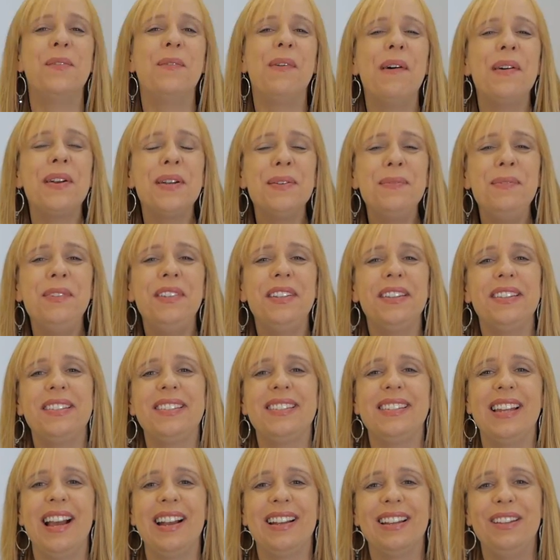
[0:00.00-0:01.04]
Welcome to the
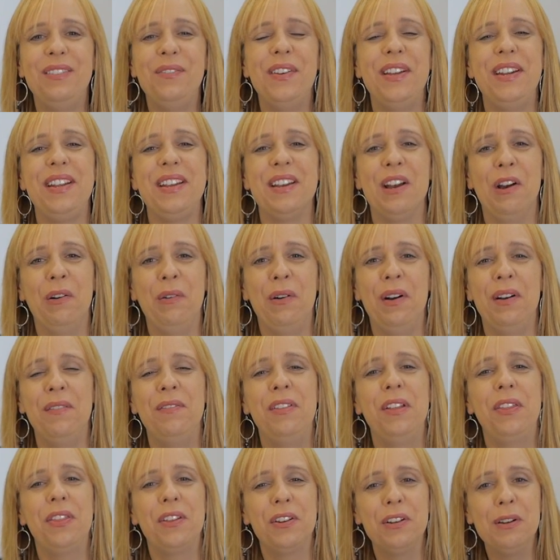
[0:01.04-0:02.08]
second video of
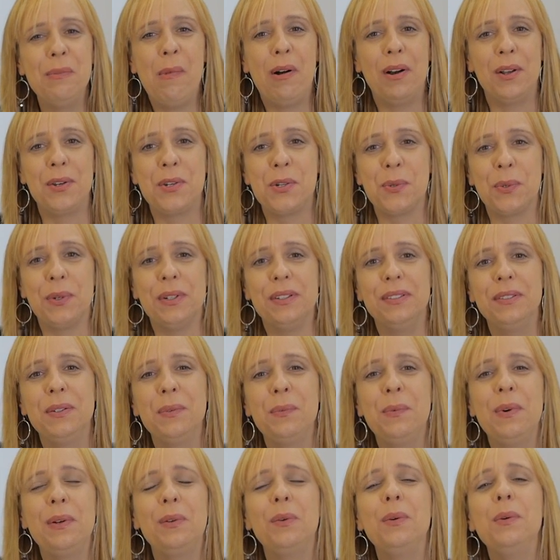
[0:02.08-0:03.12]
the third module,
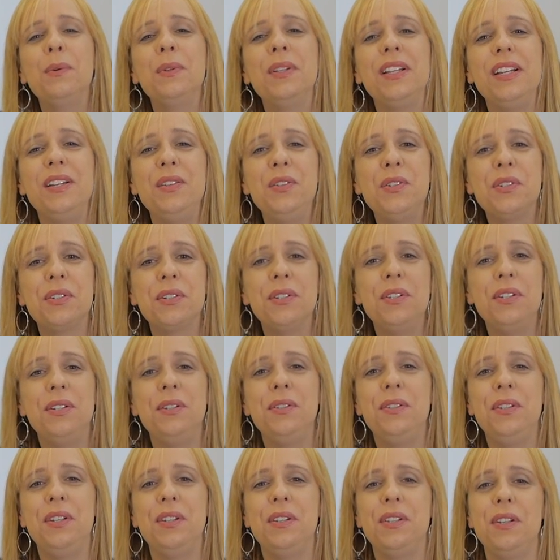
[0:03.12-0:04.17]
where we will
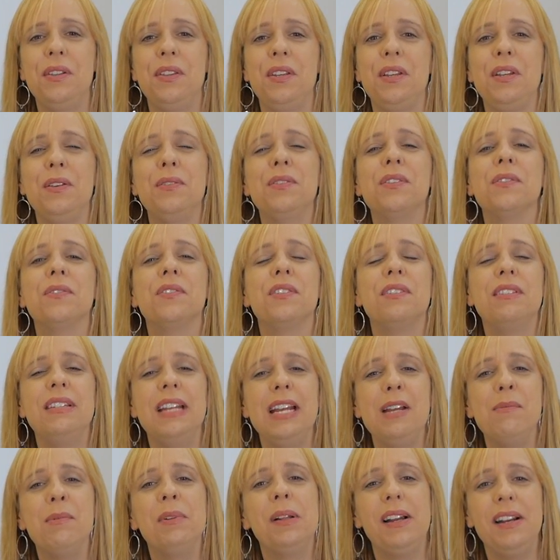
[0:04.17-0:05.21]
introduce you to the use of
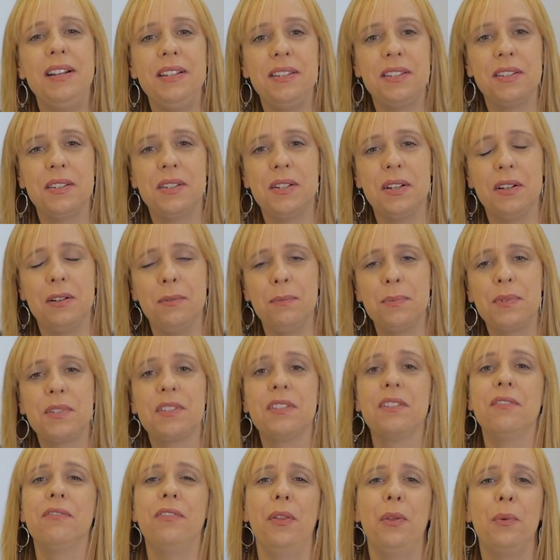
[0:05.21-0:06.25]
stable
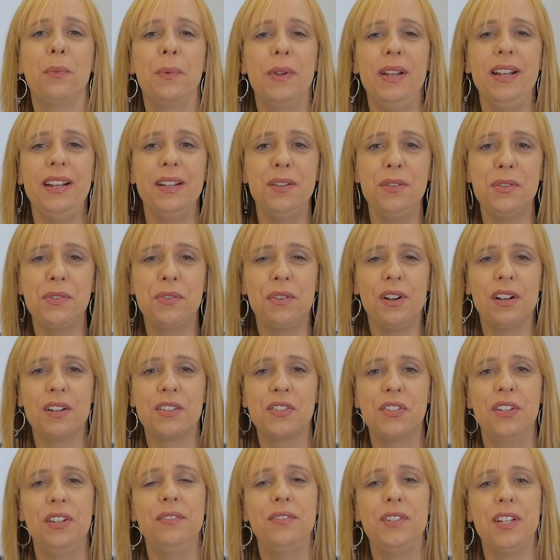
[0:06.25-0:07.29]
isotopes for the
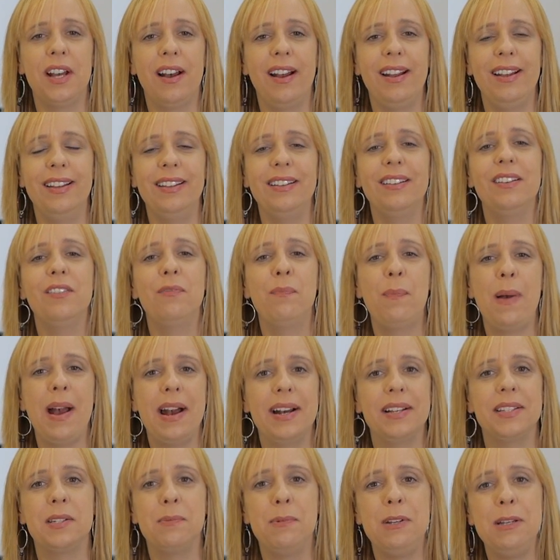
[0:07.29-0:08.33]
reconstruction of diet of
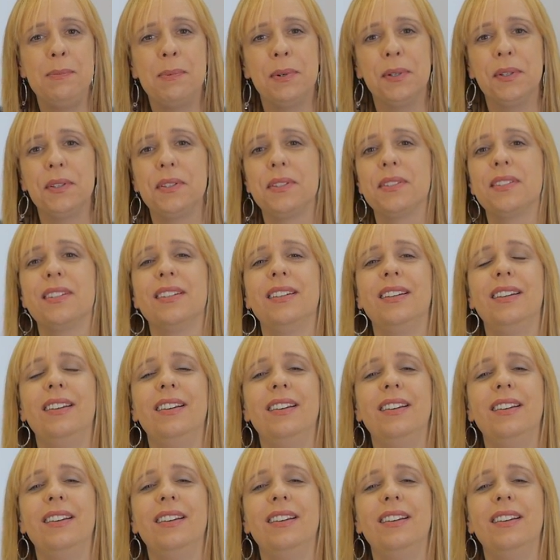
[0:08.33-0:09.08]
past peoples.